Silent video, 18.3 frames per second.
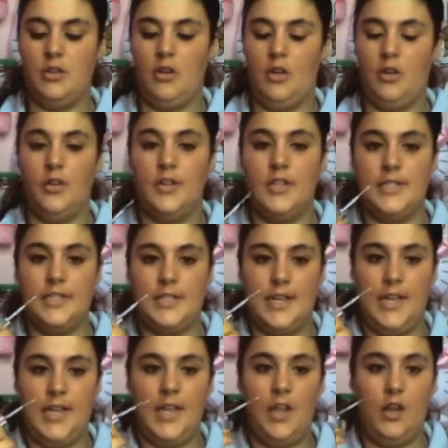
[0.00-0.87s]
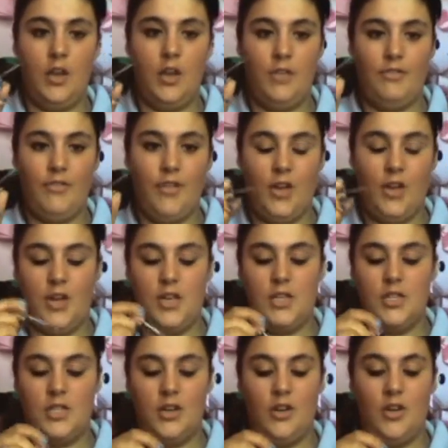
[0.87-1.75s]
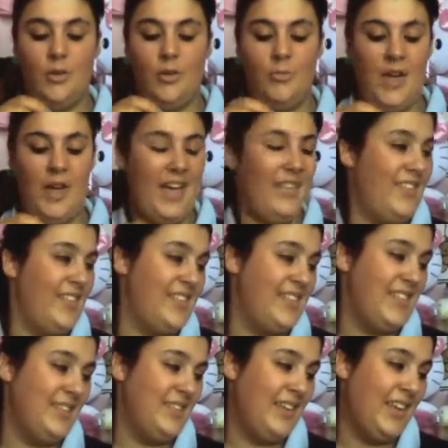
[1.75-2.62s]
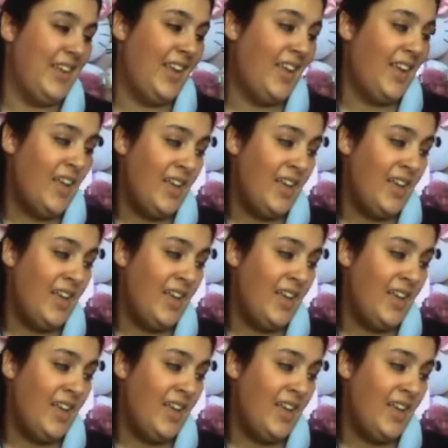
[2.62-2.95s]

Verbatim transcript: honestly I find a lot better than the